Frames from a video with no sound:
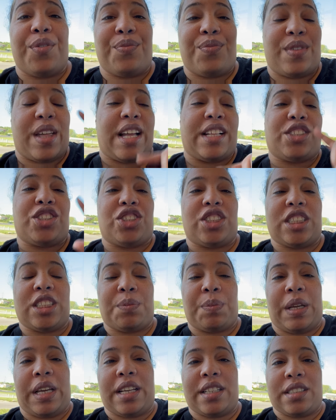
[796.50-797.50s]
that's just
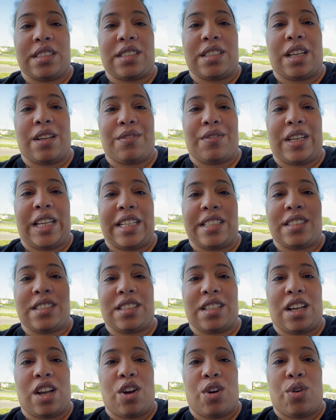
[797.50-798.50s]
because stuff needs
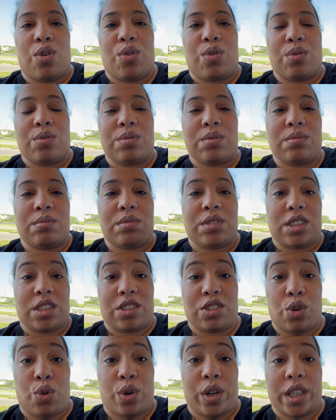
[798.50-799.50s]
to go to
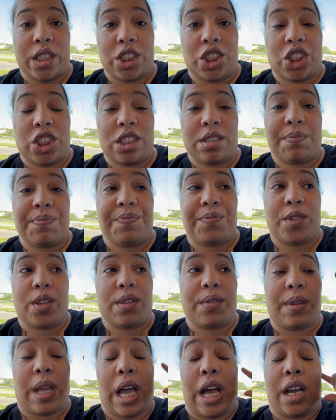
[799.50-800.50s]
storage
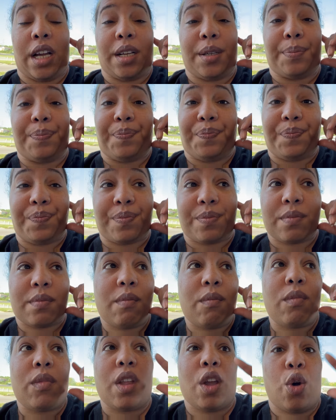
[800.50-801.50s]
um,
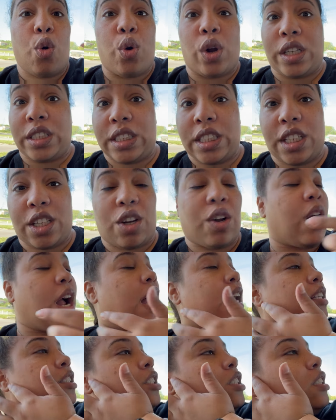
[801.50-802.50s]
or into the
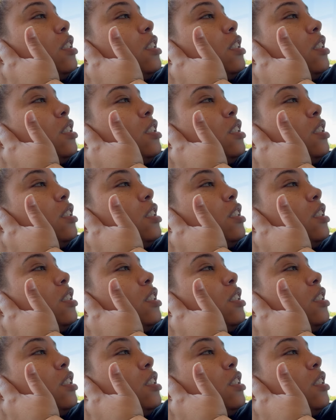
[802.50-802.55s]
garage.